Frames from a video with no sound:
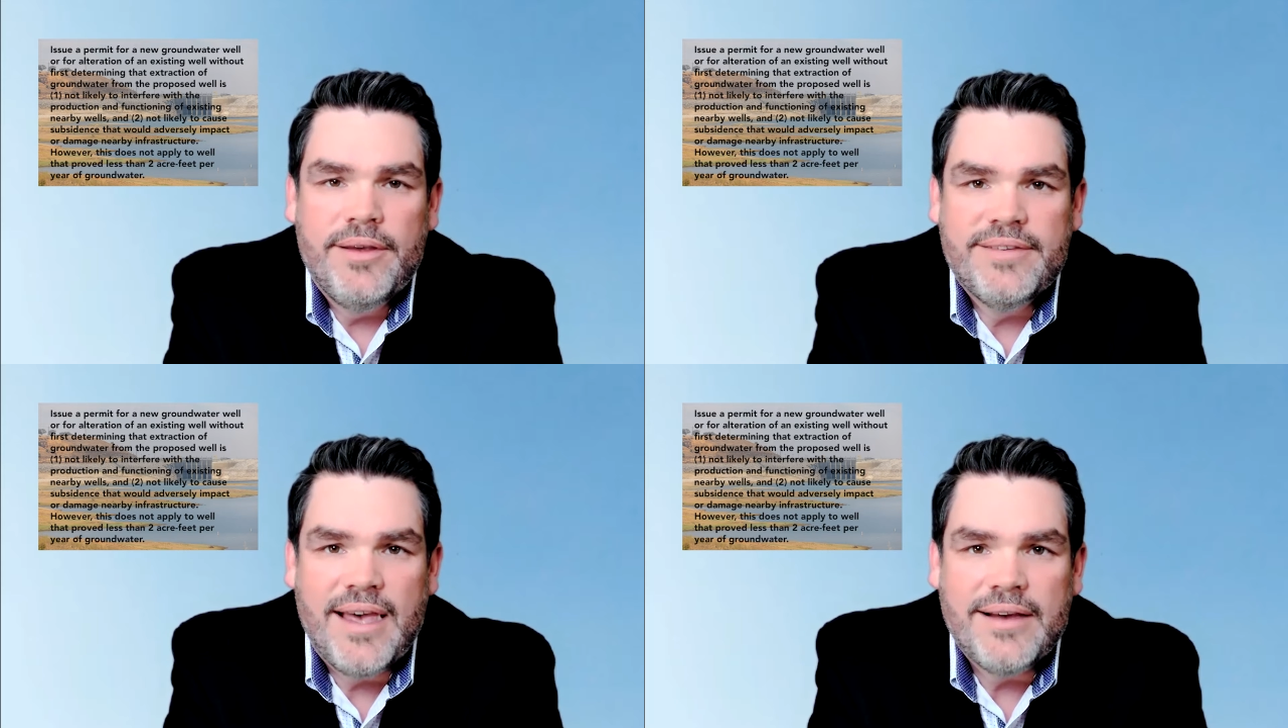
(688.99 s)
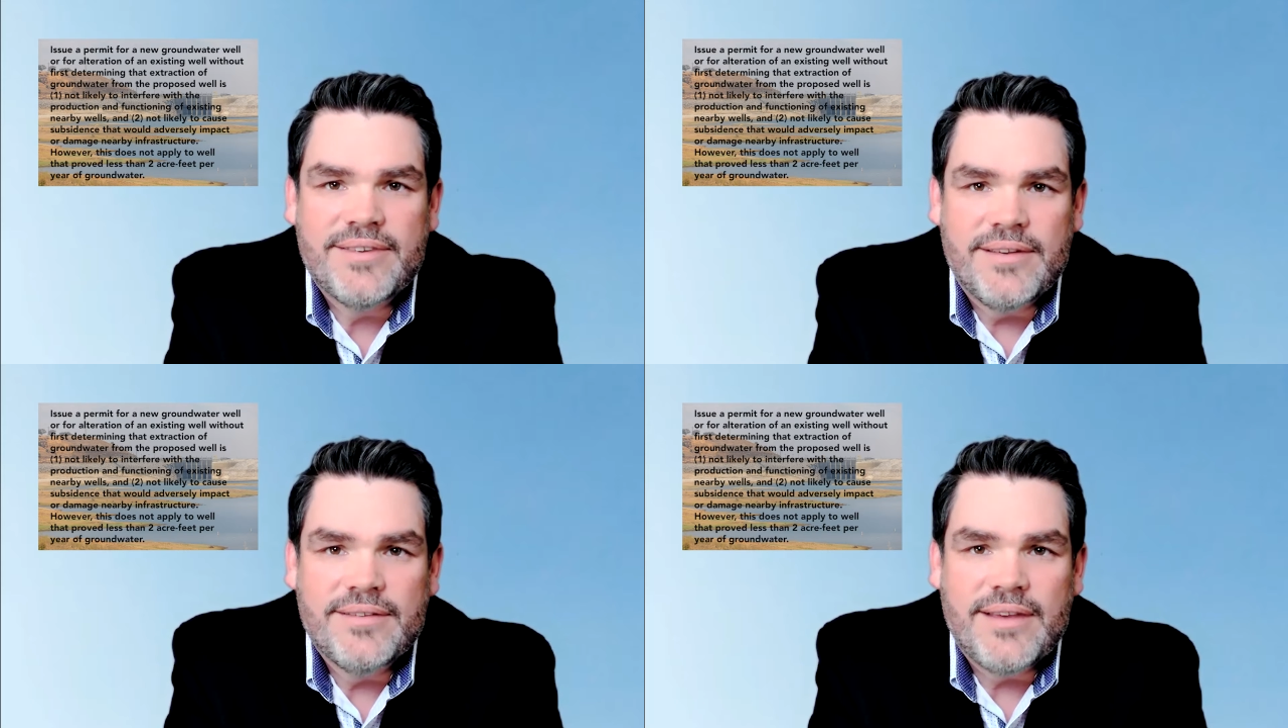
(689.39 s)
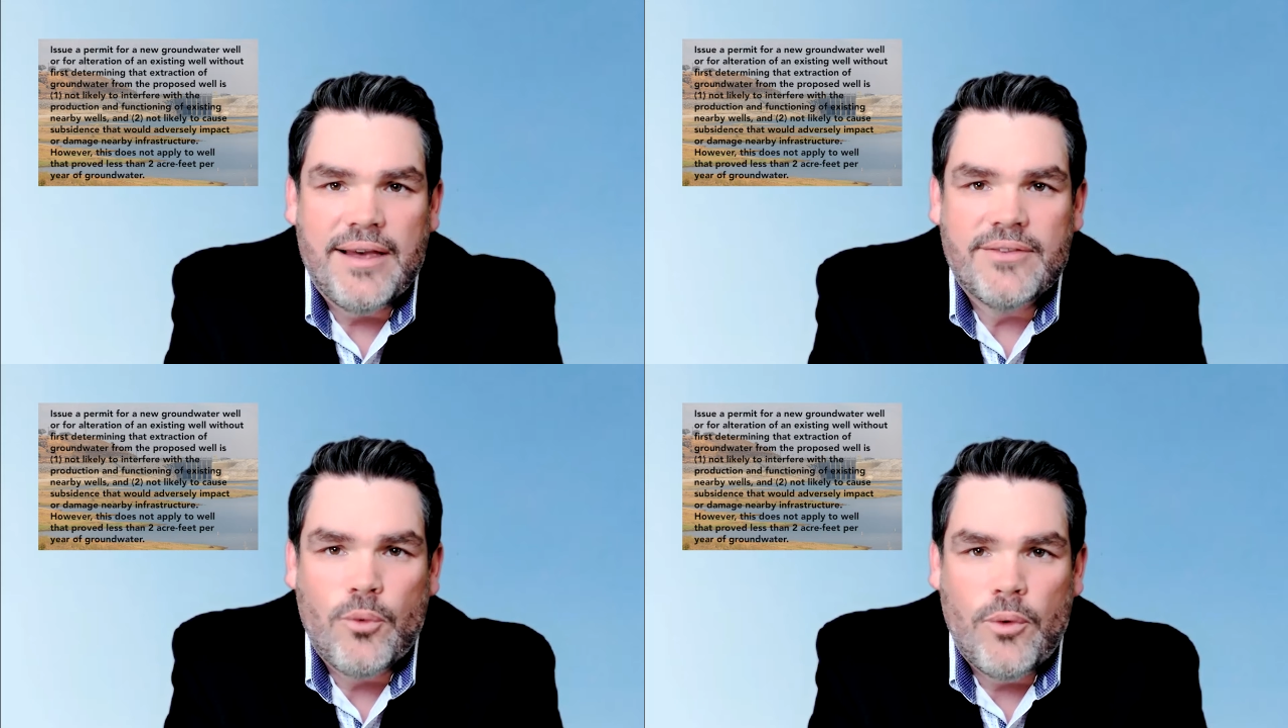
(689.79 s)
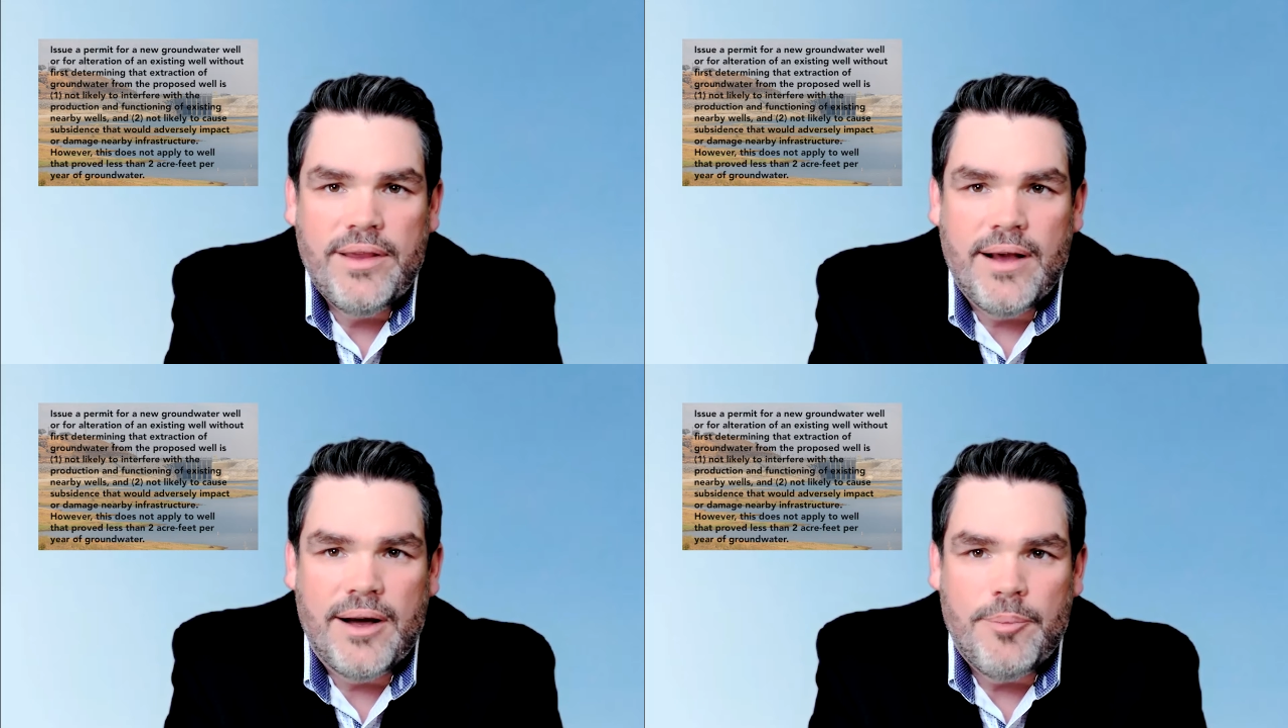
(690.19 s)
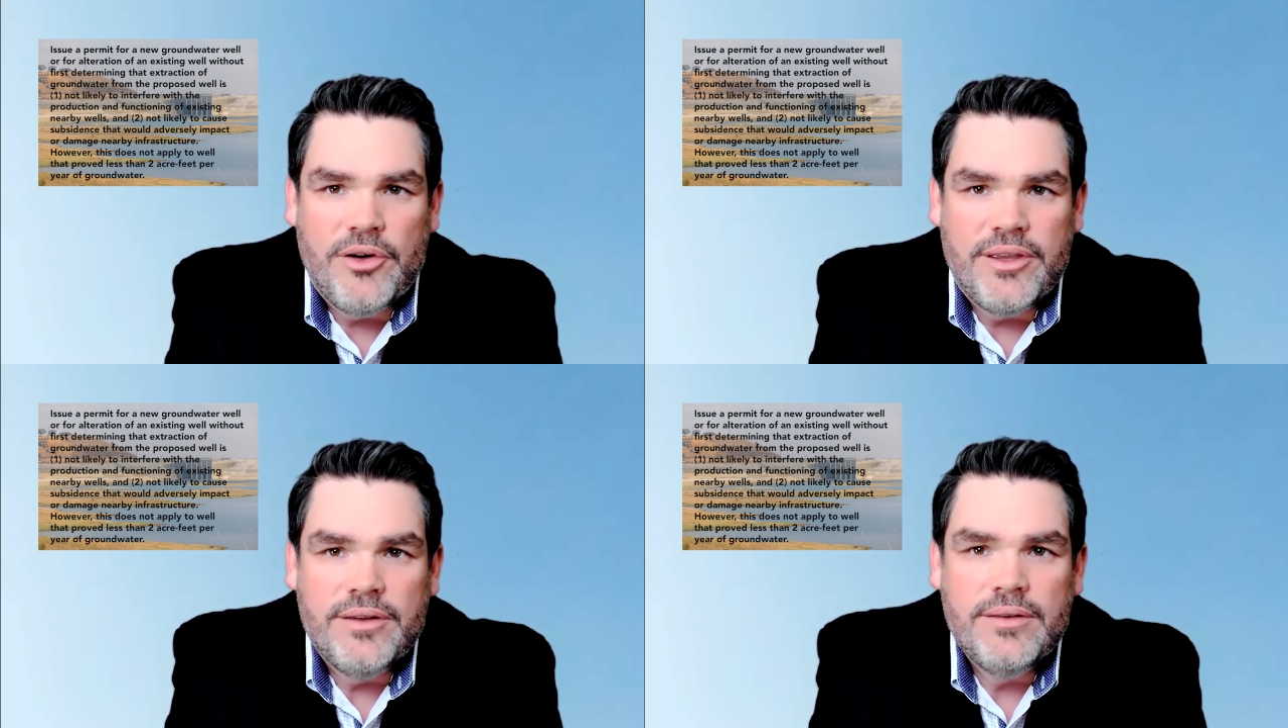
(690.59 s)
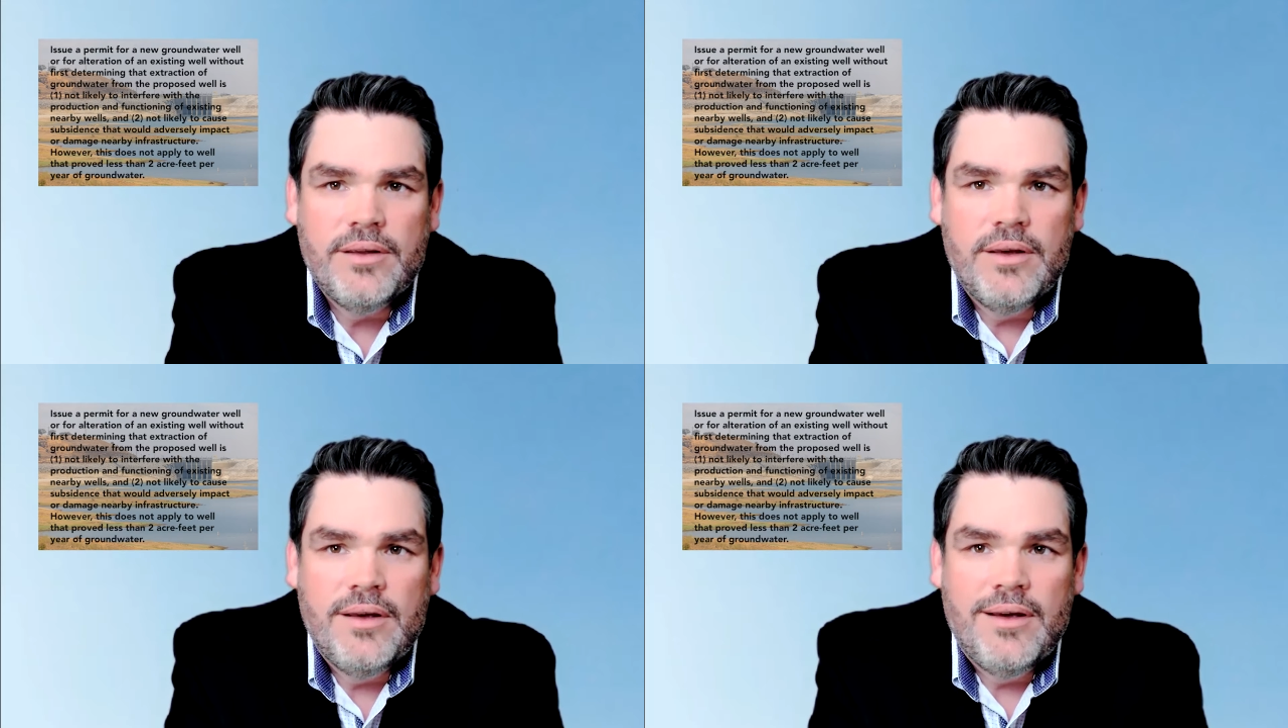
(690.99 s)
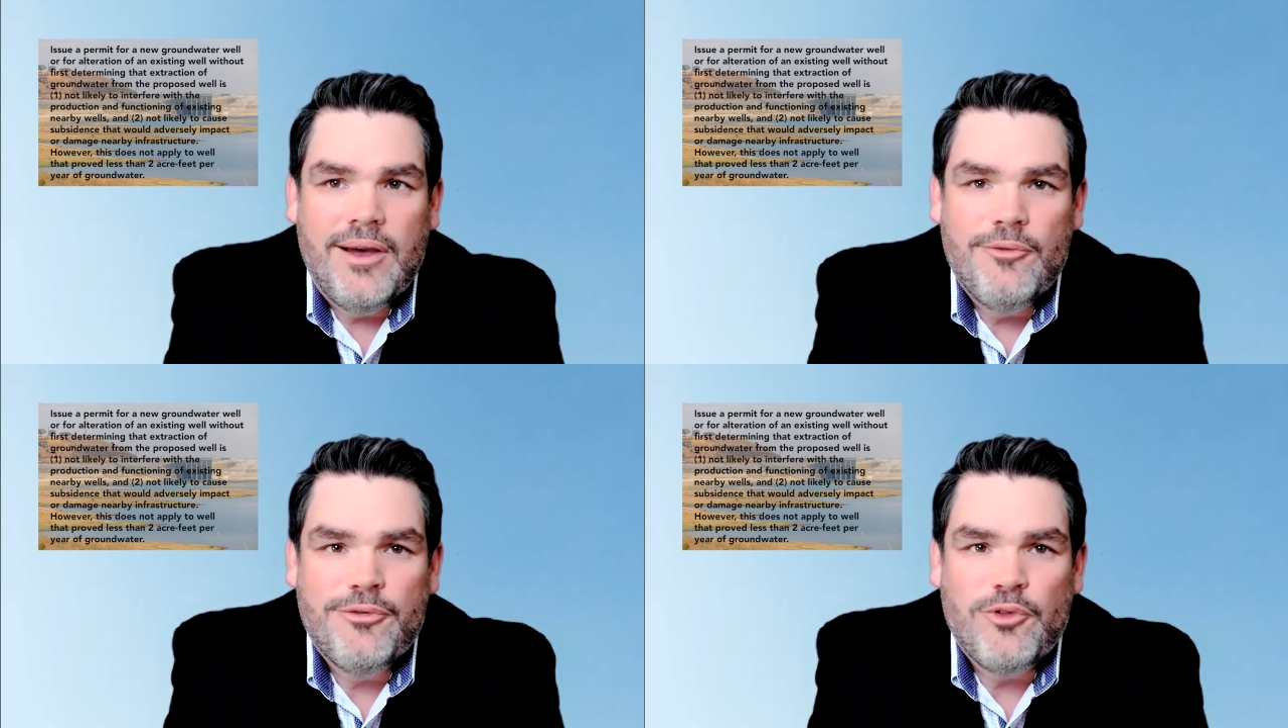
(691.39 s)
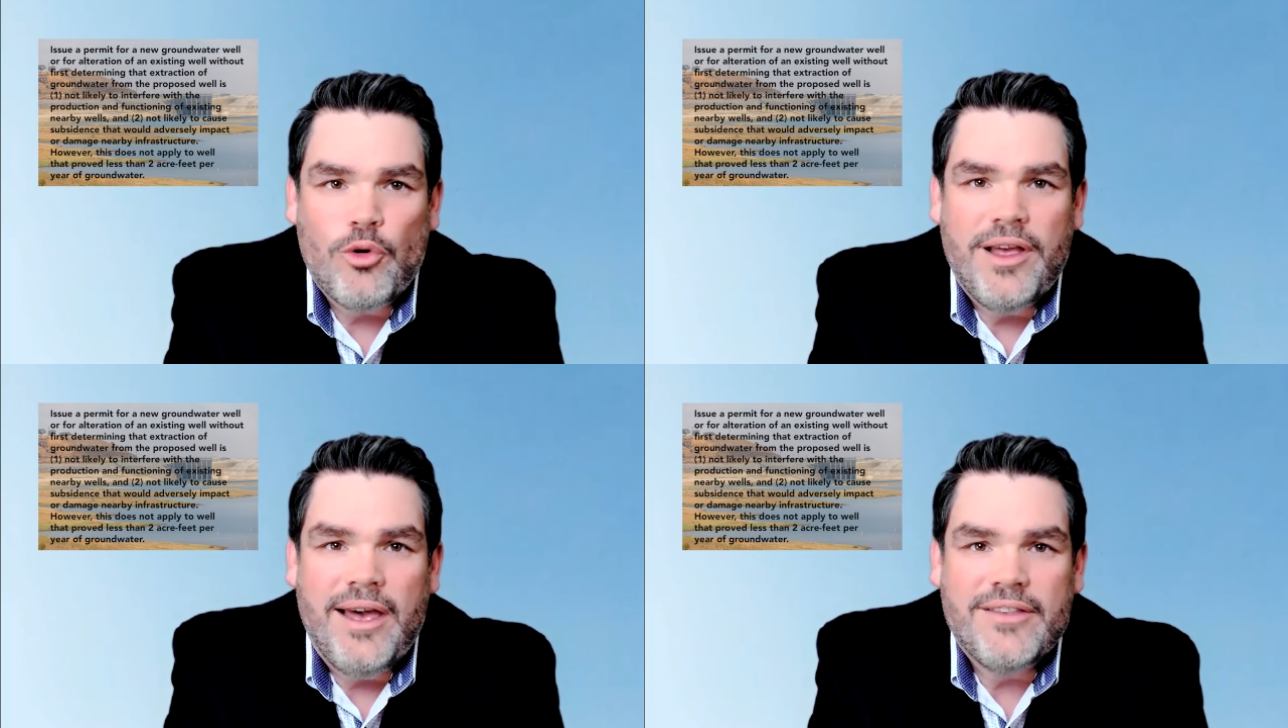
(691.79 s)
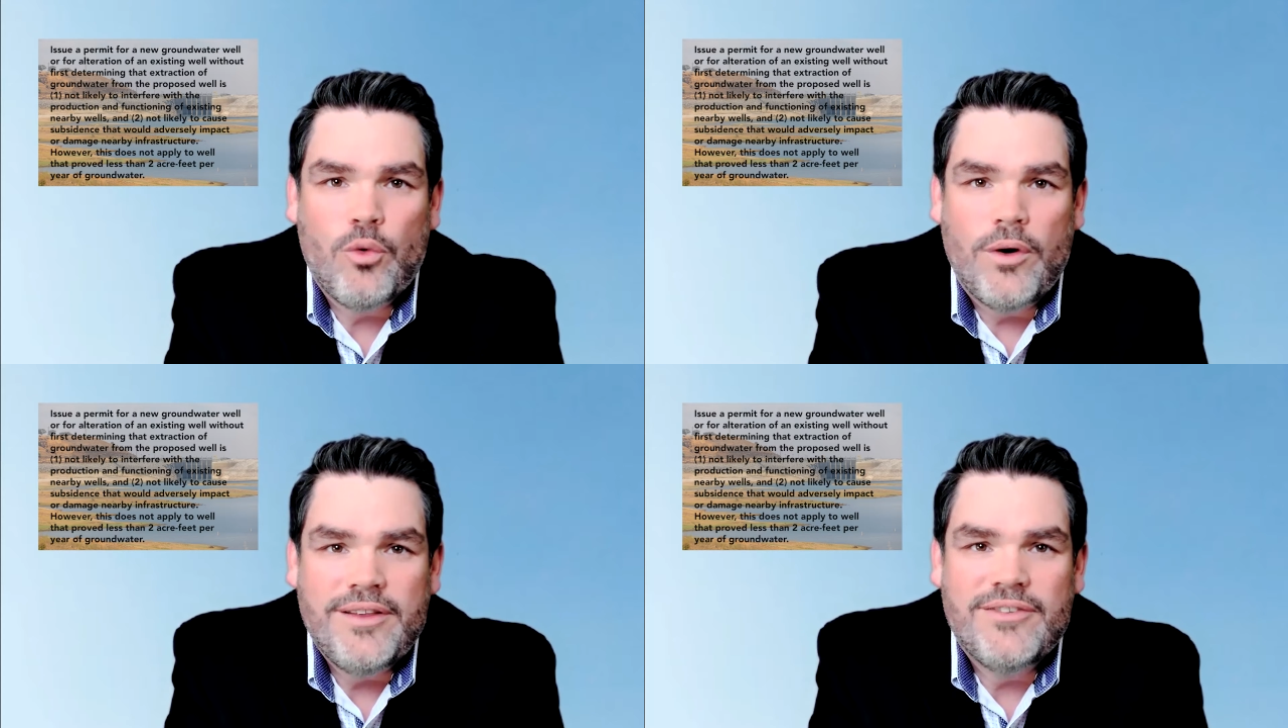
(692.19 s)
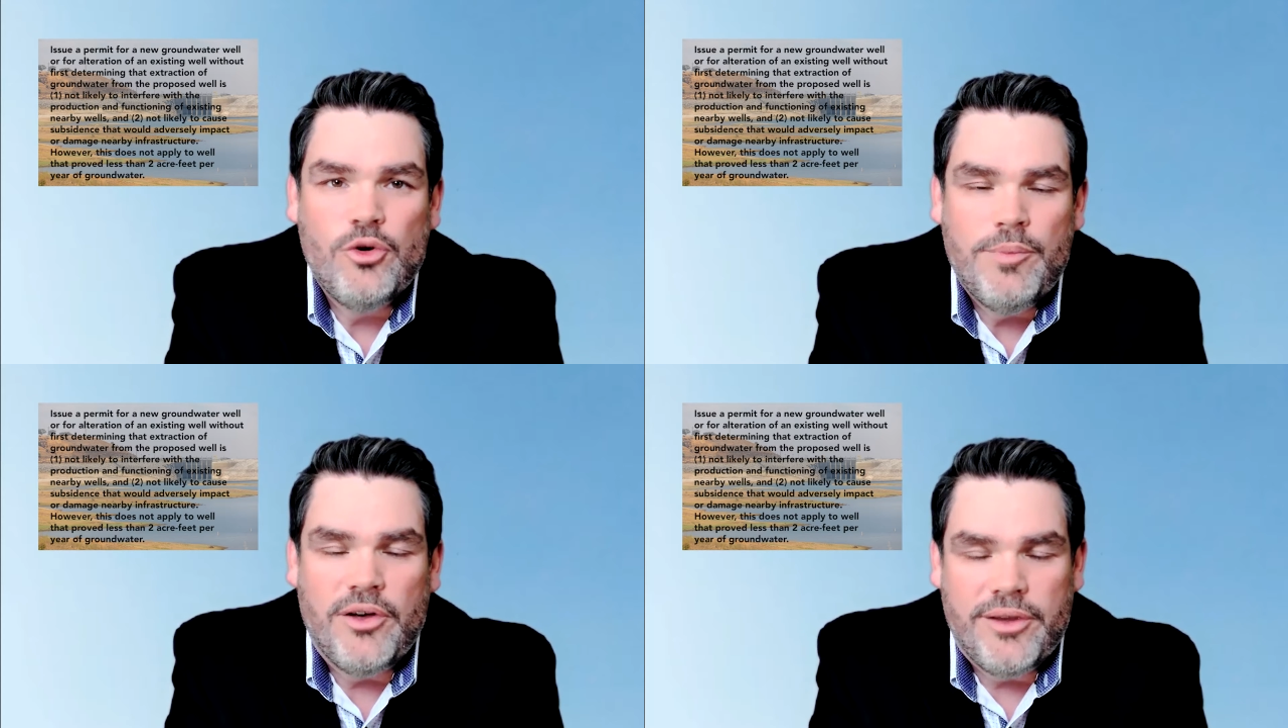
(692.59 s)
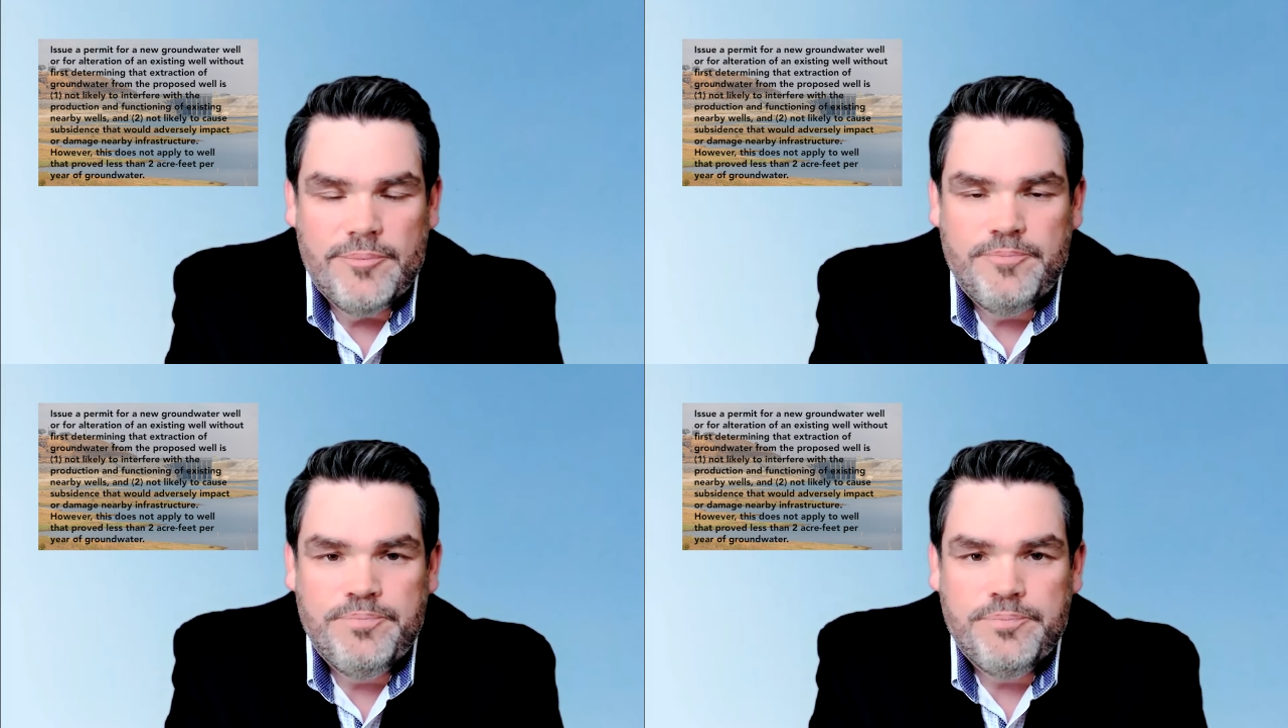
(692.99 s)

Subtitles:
Texas at 29 million, and Florida at 22 million.